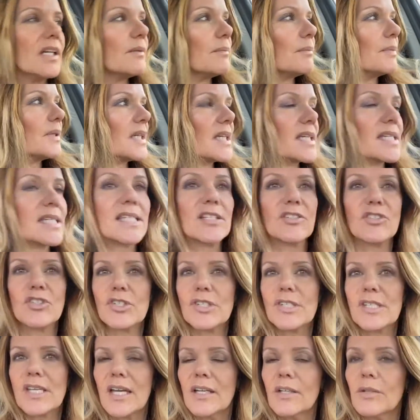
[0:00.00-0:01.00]
because it
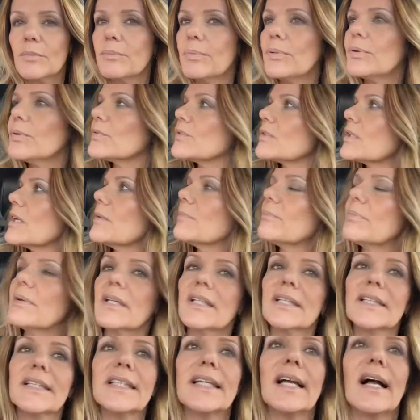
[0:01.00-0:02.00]
just kind of pulls up
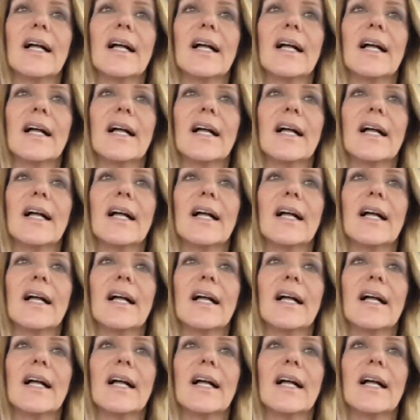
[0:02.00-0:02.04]
the